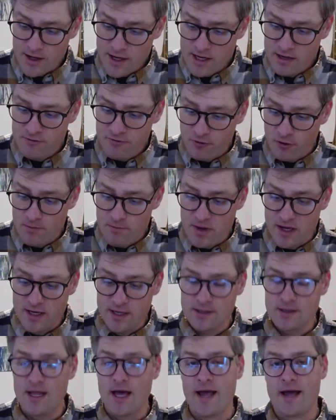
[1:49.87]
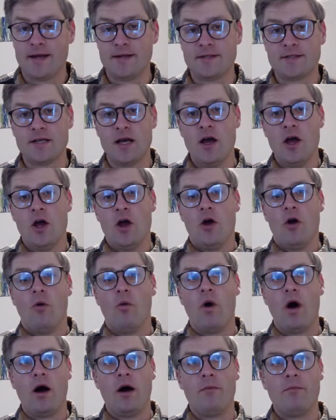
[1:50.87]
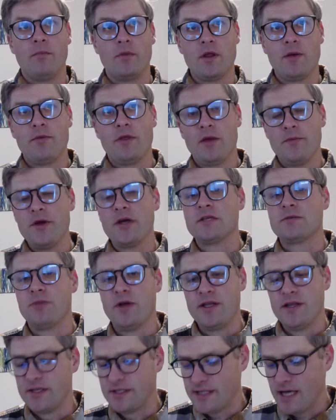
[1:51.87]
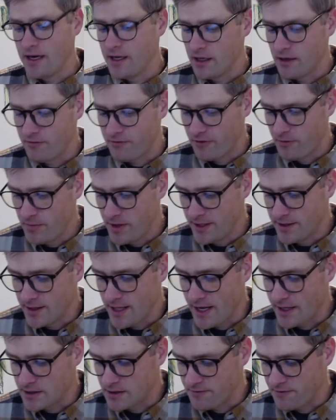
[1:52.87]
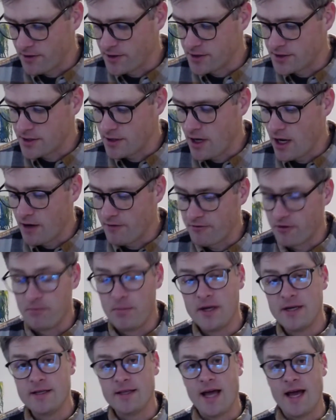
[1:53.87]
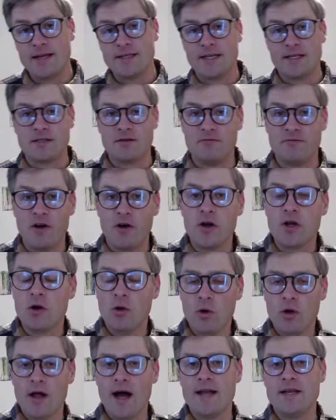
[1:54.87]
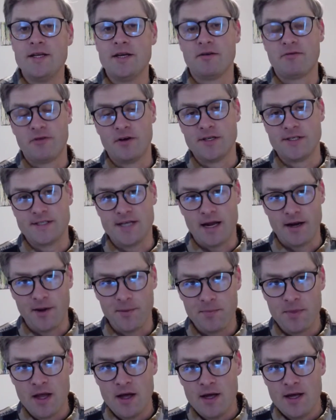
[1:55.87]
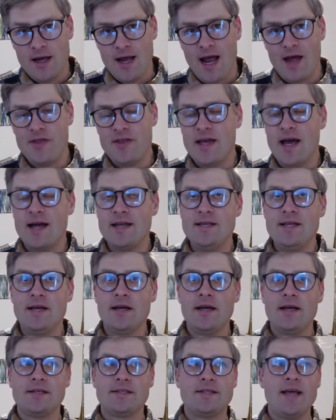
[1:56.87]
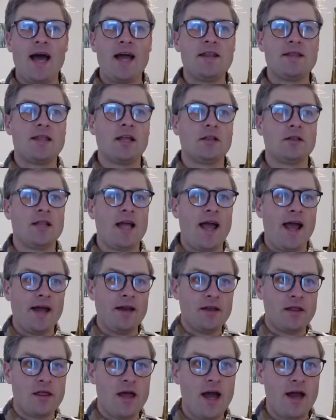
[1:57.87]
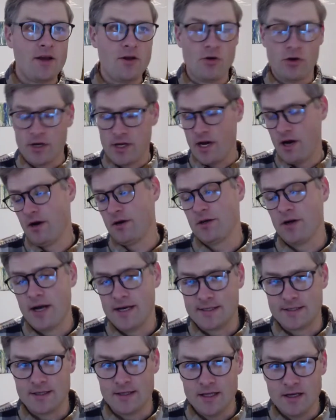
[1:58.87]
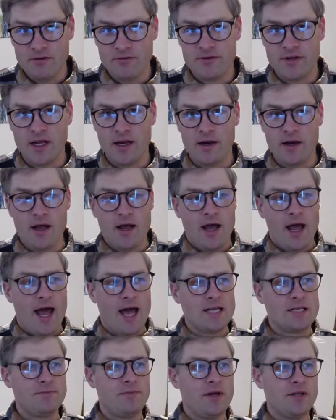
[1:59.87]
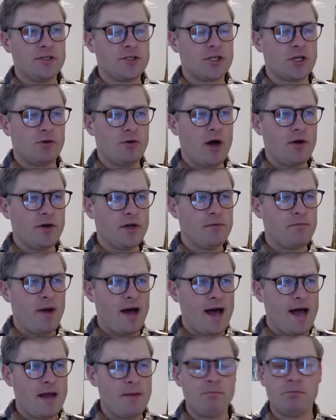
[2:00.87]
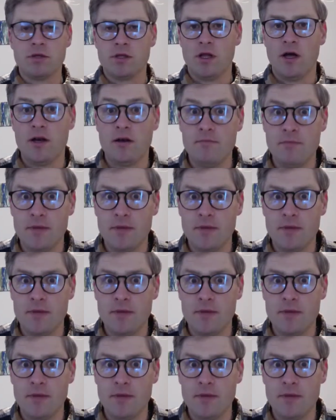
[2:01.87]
In Forbidden Lands, let me explain the setting of Forbidden Lands first. Forbidden Lands has a very cool idea for a setting. And the idea is that the land that your character has lived in has been surrounded by blood